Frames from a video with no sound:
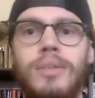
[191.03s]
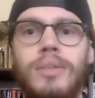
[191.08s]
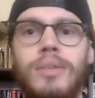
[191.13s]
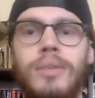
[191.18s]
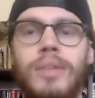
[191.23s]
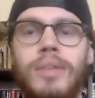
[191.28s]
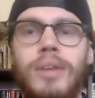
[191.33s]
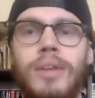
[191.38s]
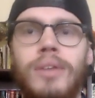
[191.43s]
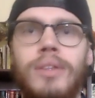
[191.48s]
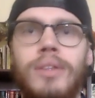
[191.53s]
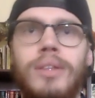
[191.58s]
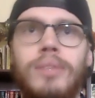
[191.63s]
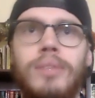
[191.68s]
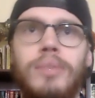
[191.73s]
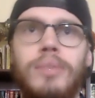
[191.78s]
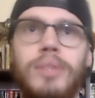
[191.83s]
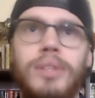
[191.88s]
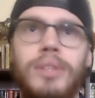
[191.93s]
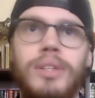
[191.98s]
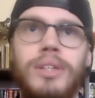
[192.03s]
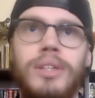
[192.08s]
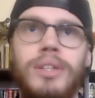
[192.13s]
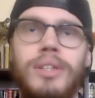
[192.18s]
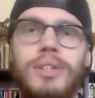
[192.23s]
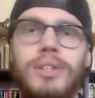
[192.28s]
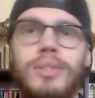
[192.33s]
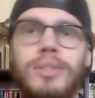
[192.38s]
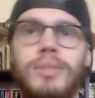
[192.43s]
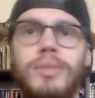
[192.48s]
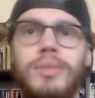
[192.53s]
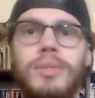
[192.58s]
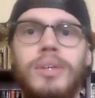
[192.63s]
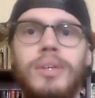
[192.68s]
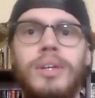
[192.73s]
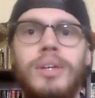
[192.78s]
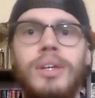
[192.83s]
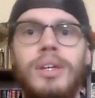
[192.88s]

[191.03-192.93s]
Without the ability to